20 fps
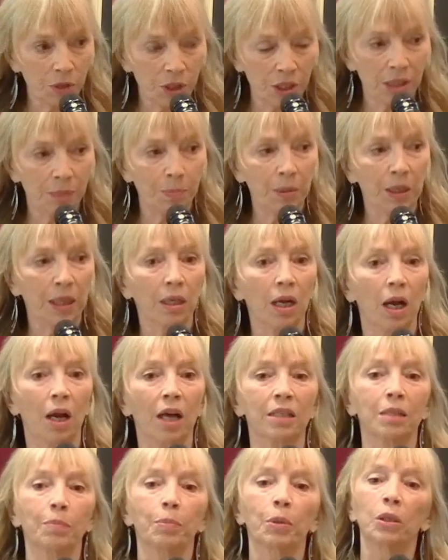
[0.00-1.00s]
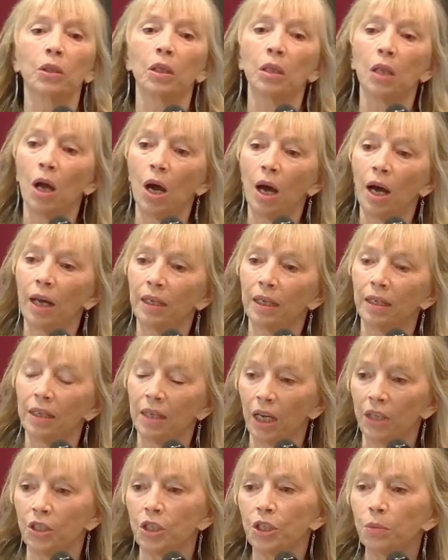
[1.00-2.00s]
she's been in the hospital a lot,
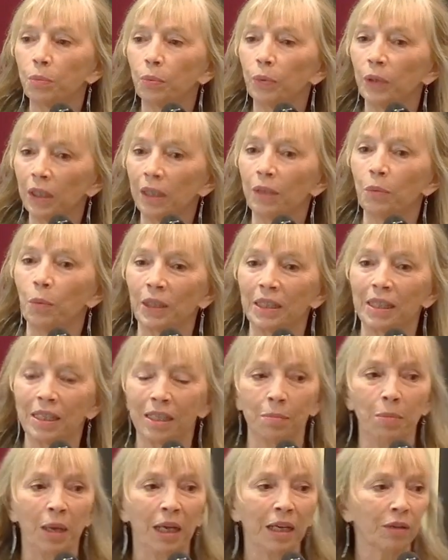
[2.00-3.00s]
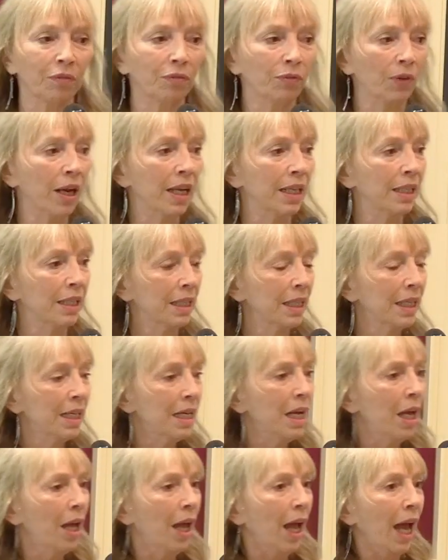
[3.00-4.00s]
and she really wants to make a friend.
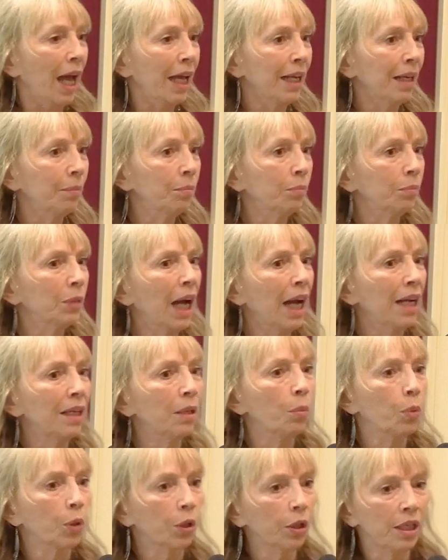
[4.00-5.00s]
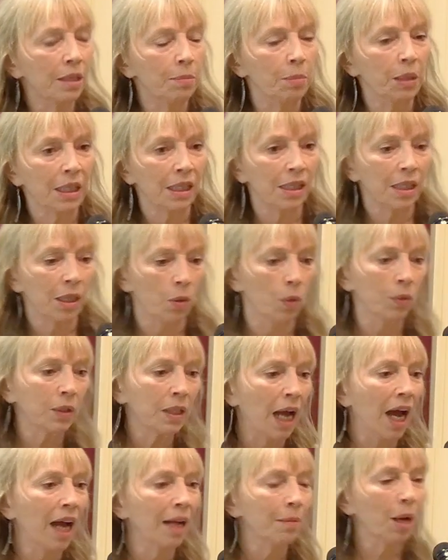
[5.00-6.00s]
And I'm kind of worried because the whole
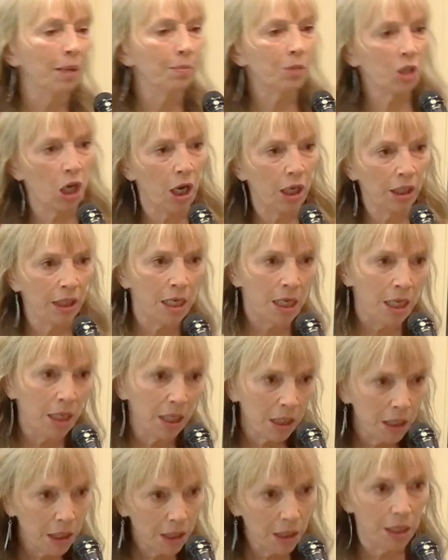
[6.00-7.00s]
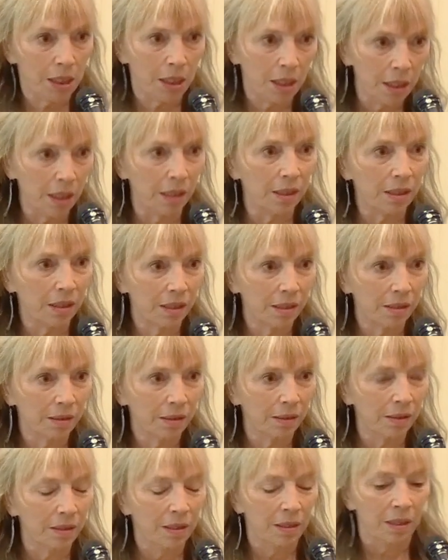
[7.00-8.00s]
time I'm talking, Angie's like this.
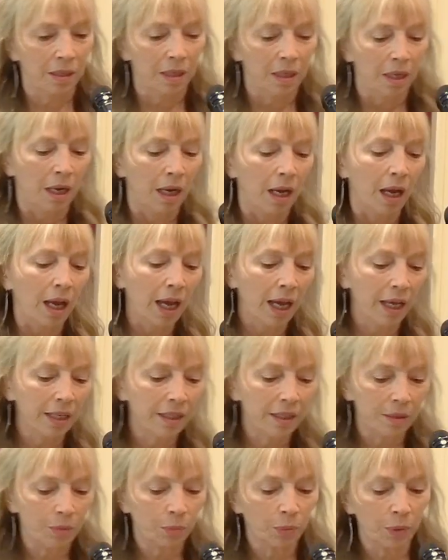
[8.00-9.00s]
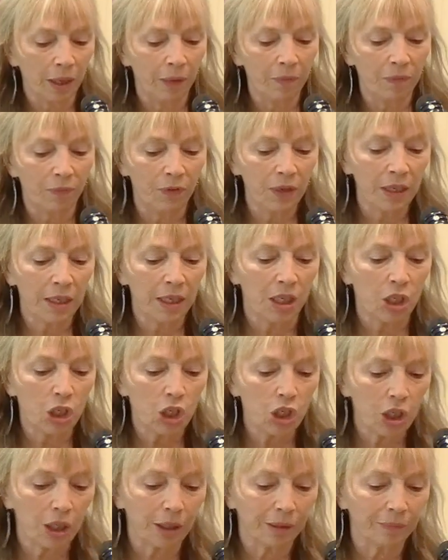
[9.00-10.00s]
And when I
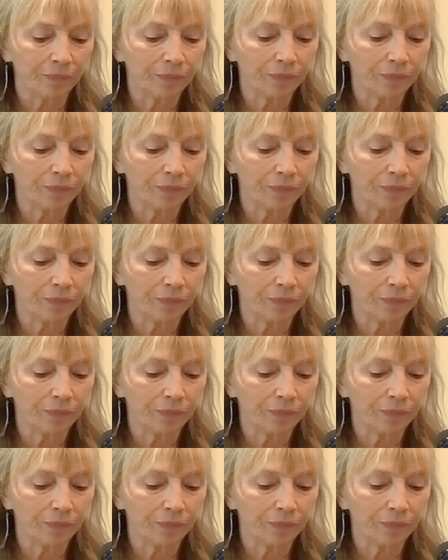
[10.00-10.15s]
finish,